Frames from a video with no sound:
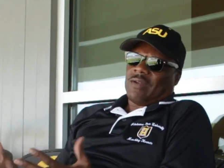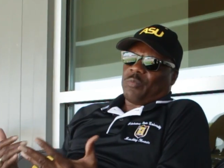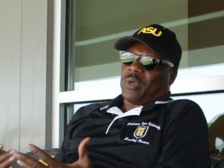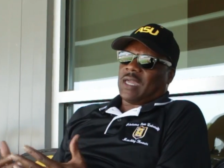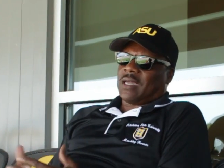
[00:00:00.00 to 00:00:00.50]

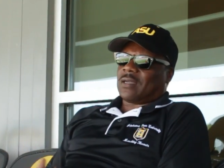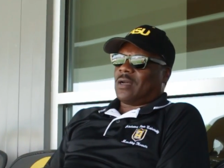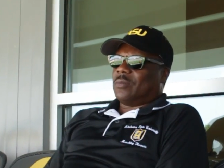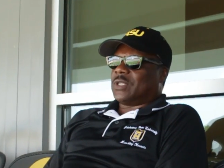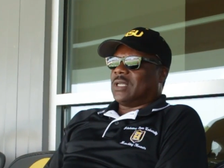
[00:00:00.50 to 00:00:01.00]
Every band
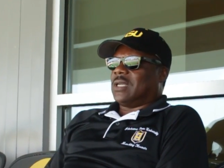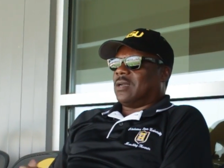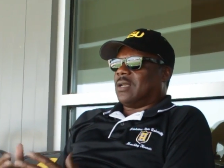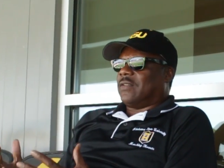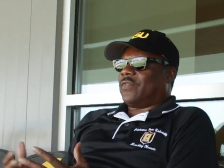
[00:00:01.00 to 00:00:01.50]
comes in
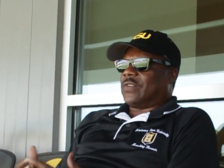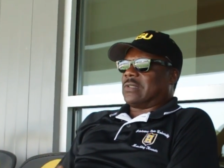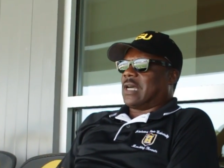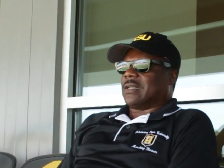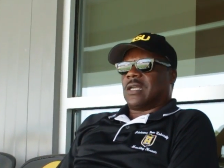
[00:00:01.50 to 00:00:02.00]
here, they
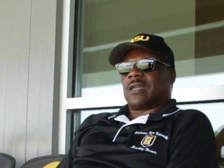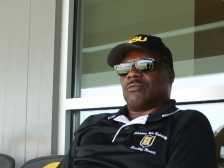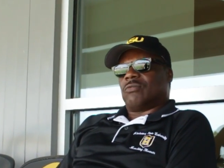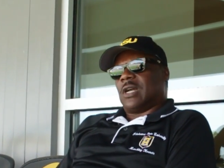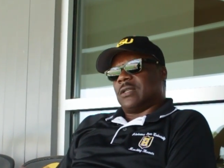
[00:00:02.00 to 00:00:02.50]
feel like they
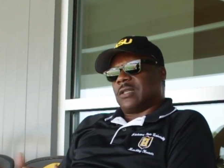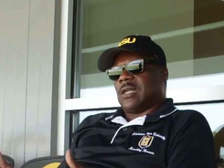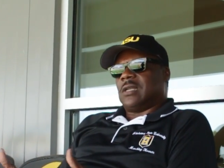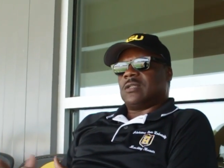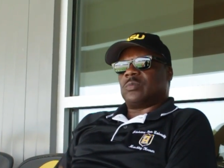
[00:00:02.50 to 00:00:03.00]
can run
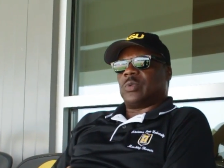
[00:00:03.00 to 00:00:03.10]
things,